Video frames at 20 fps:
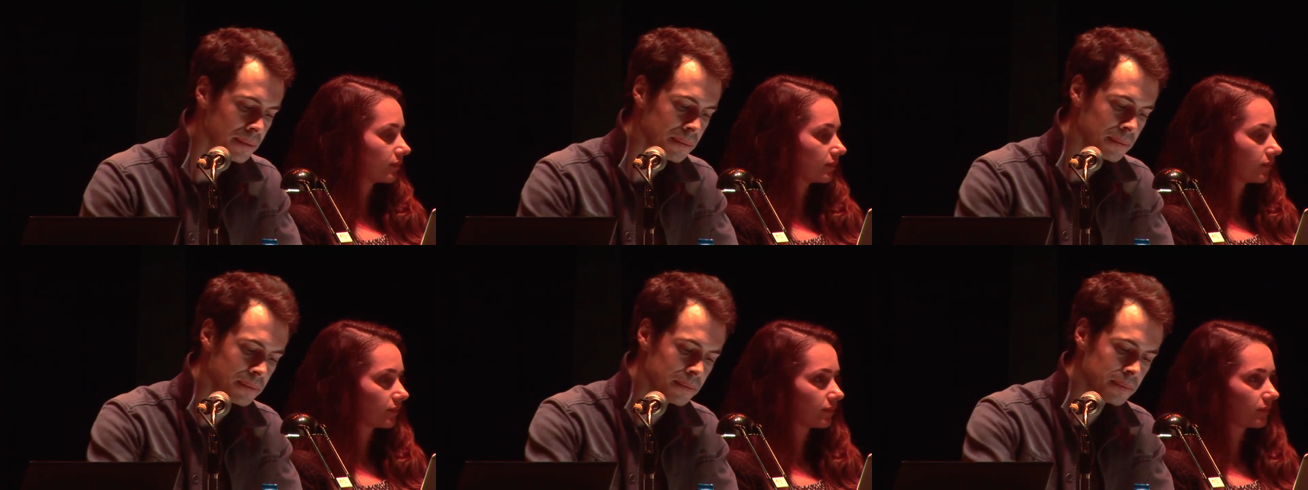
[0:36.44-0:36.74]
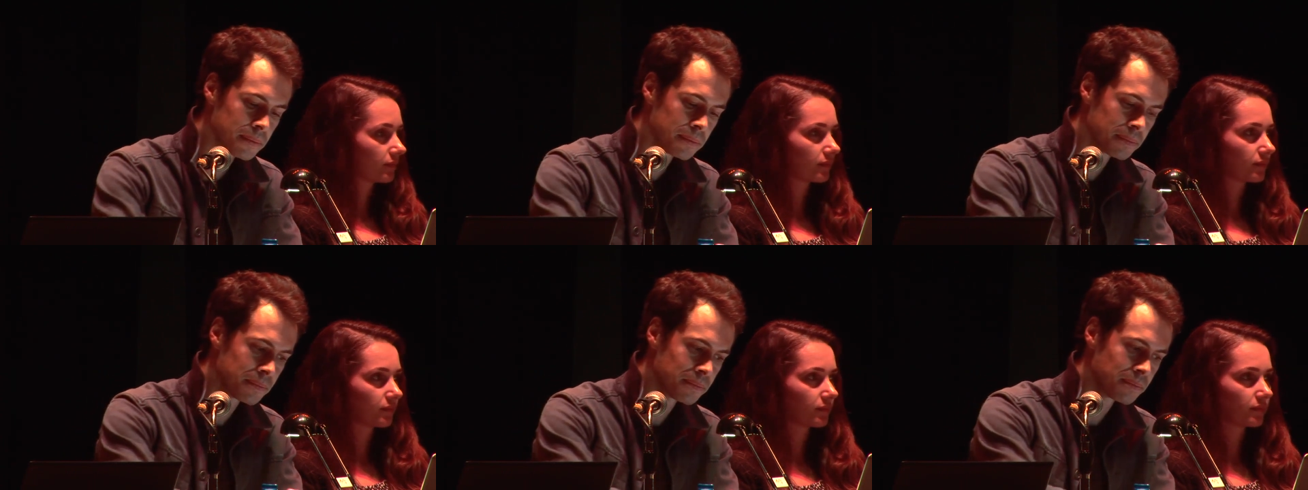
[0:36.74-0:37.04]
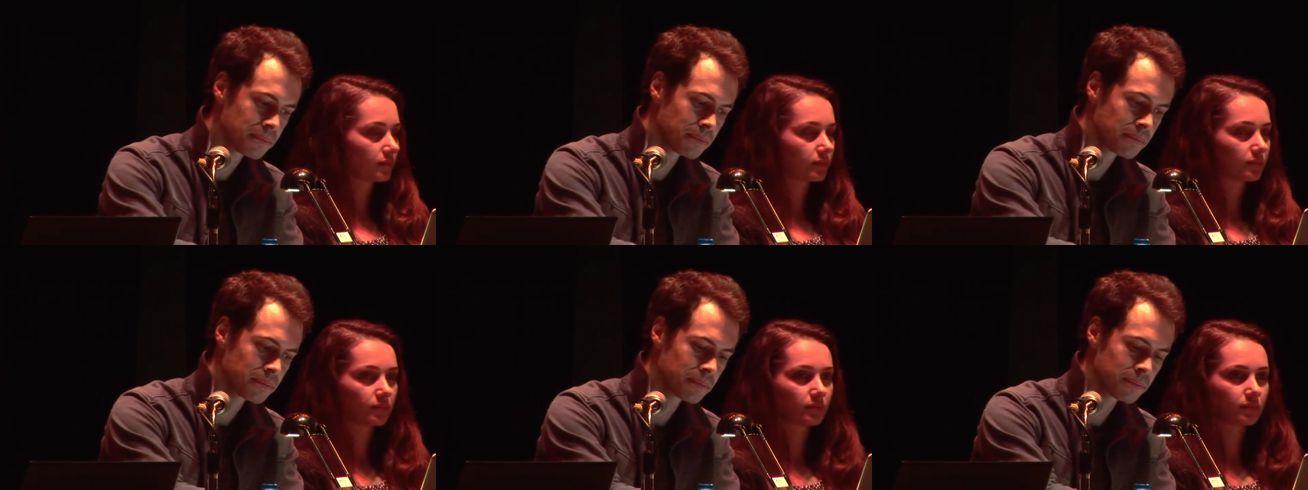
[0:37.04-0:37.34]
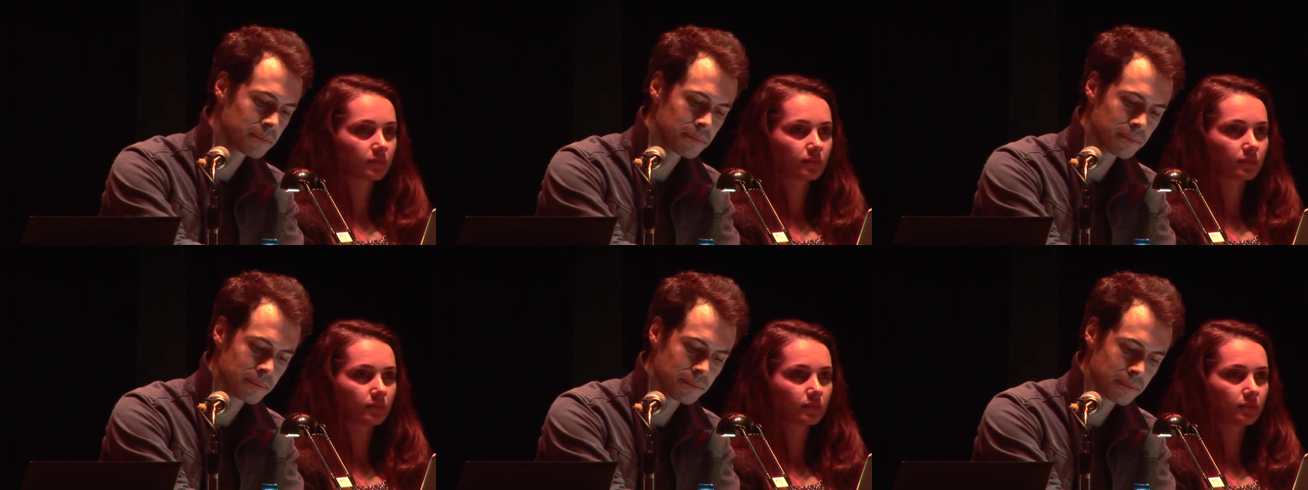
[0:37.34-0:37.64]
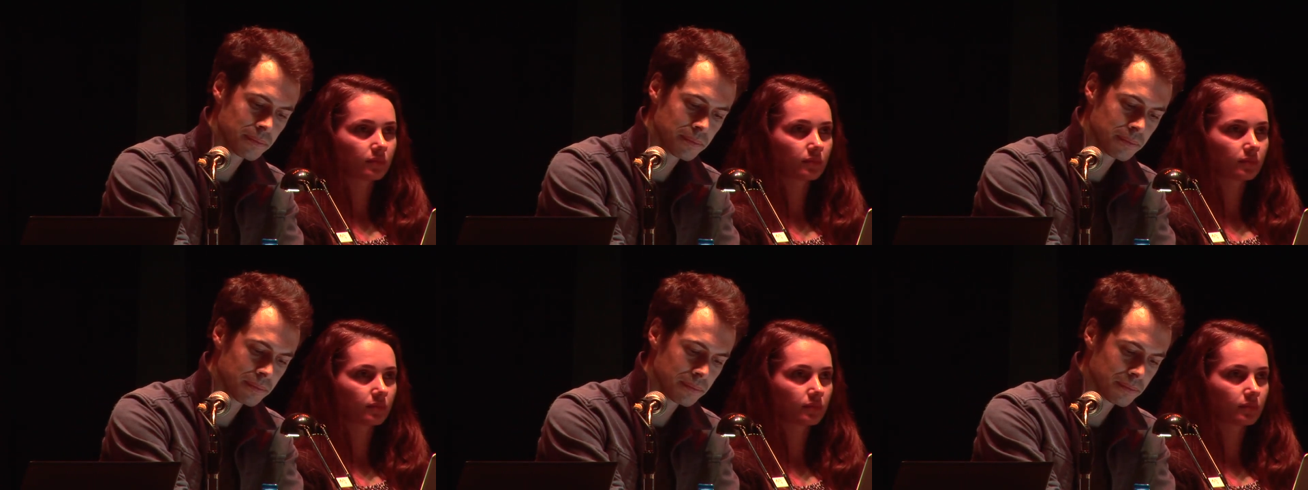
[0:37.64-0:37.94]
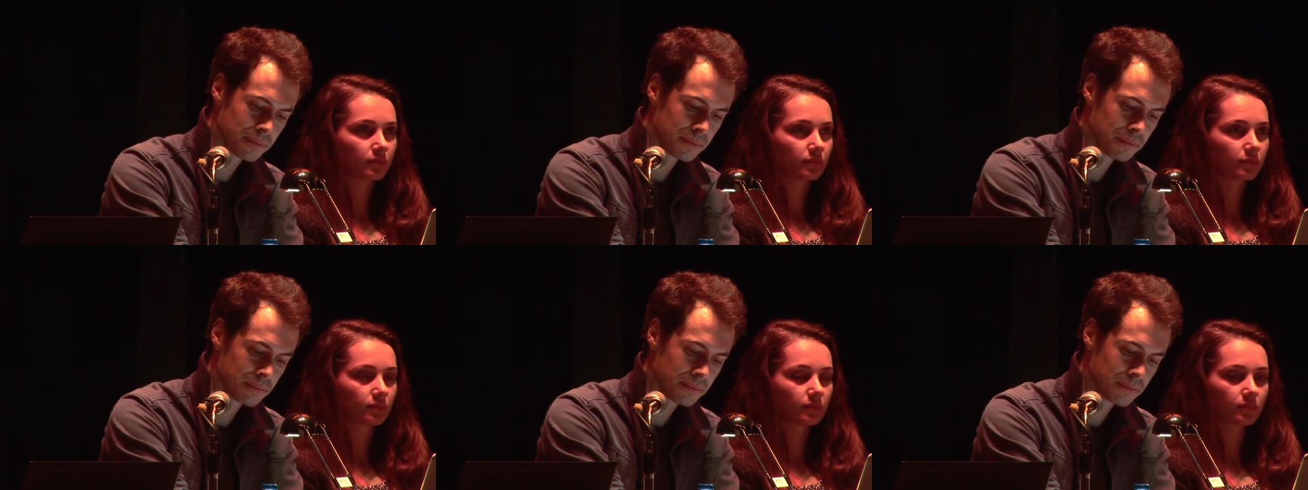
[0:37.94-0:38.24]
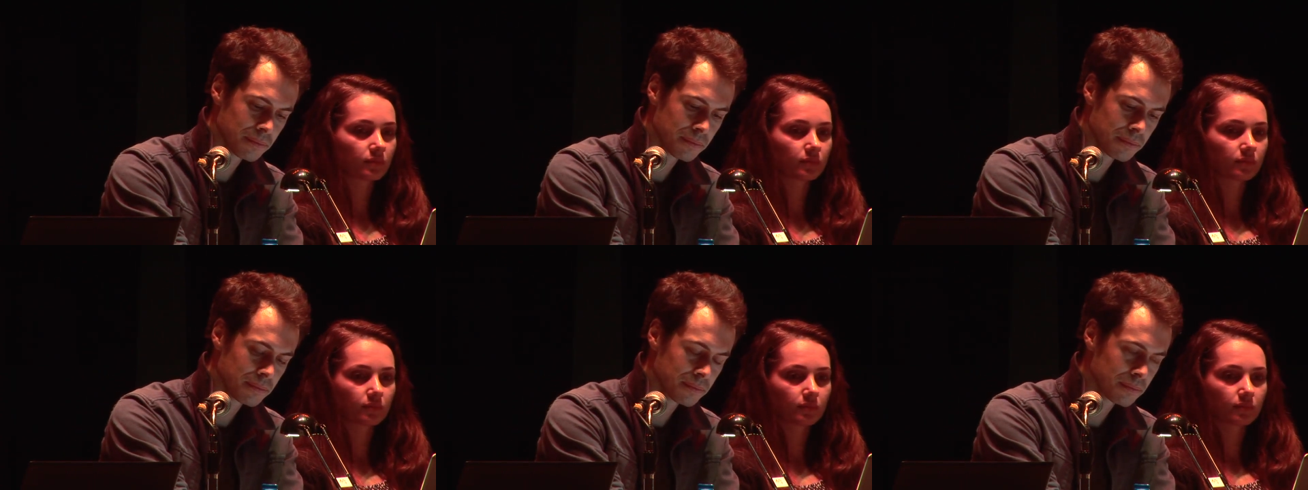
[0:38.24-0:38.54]

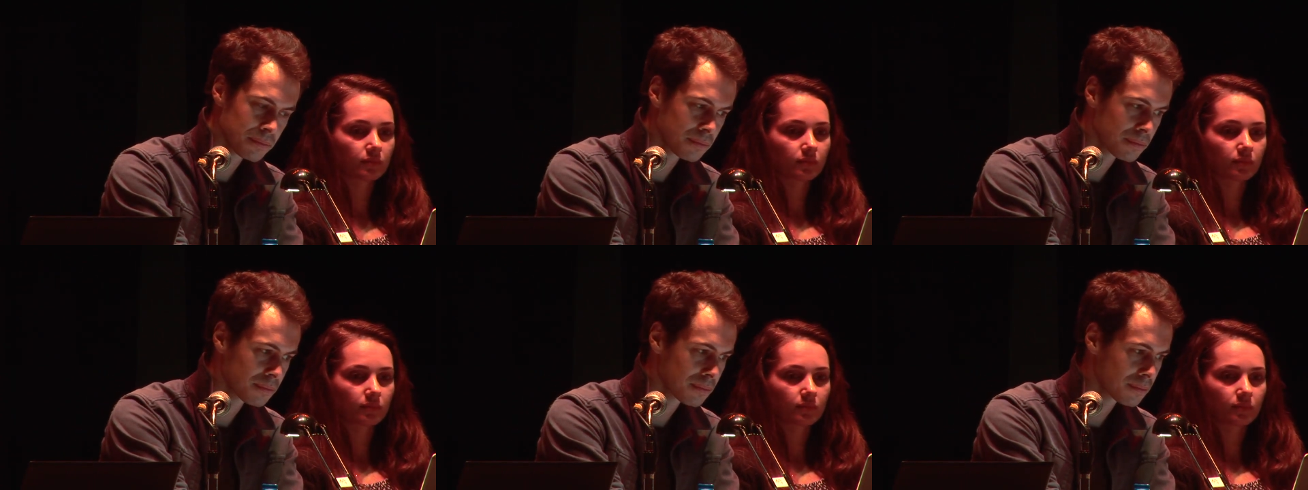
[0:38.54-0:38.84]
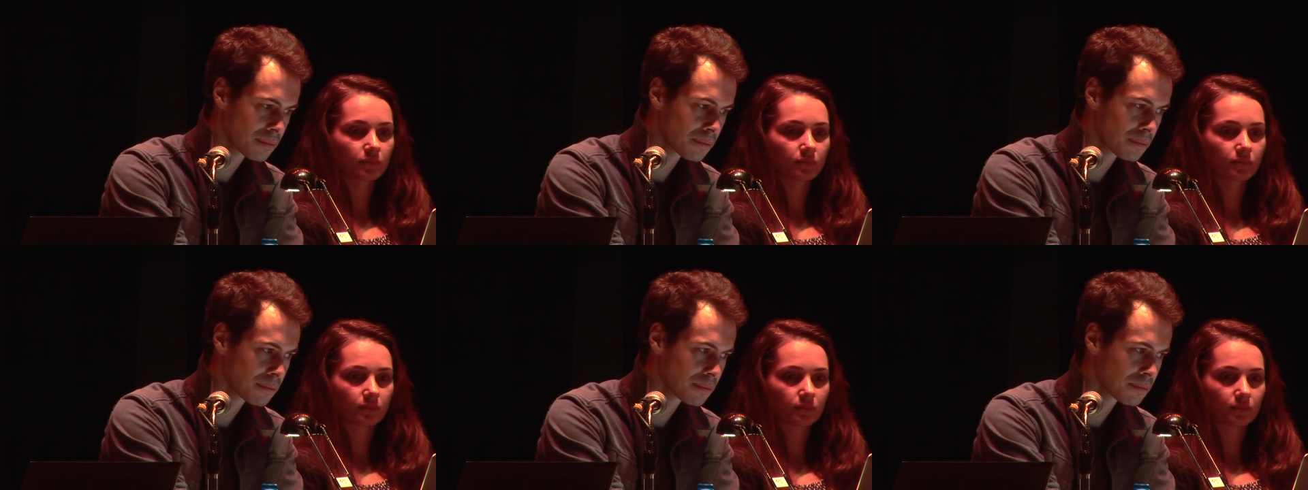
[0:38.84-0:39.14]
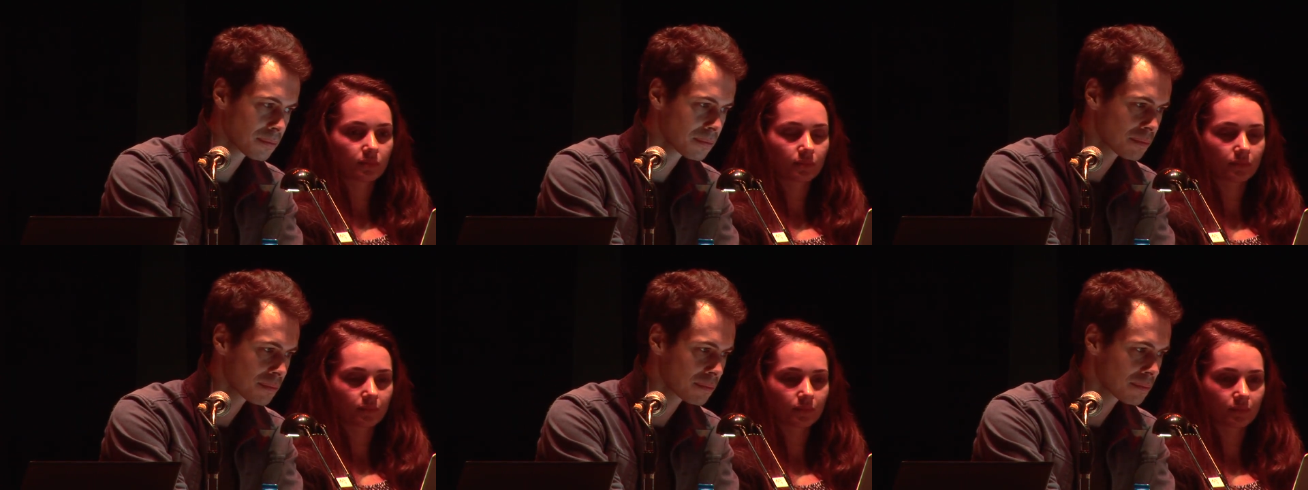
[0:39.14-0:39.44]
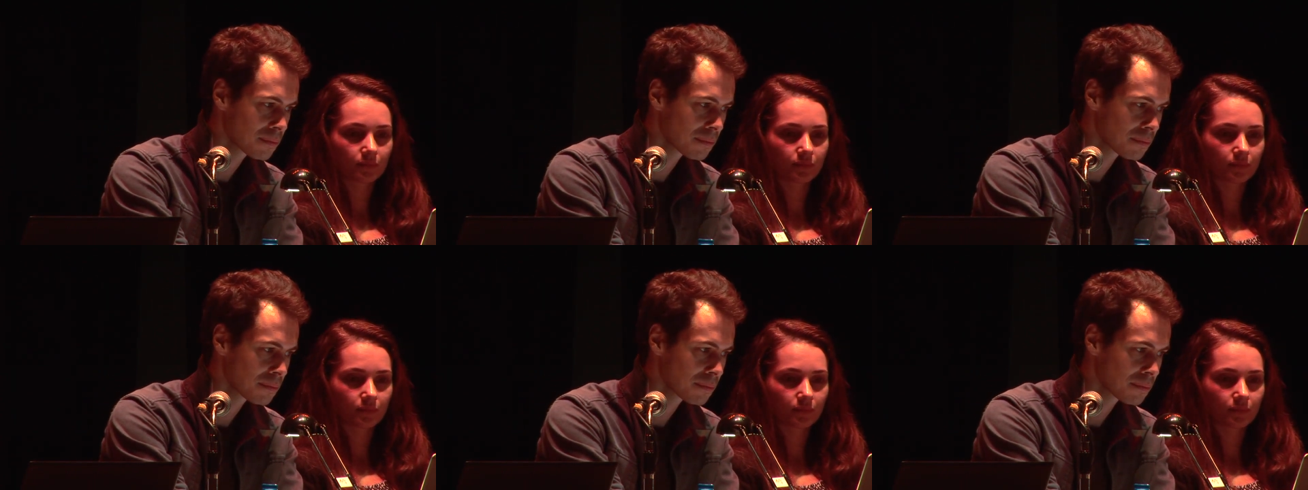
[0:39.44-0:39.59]
[no speech]